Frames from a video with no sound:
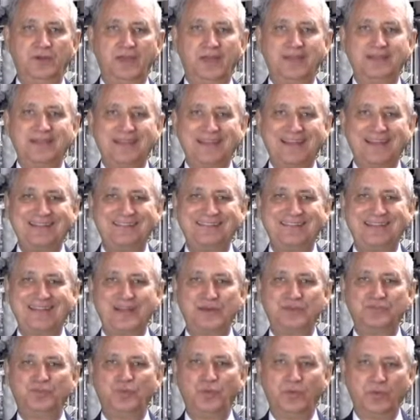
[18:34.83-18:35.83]
and got it
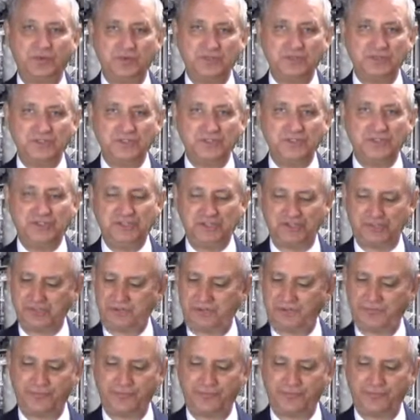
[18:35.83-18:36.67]
down to where it was just a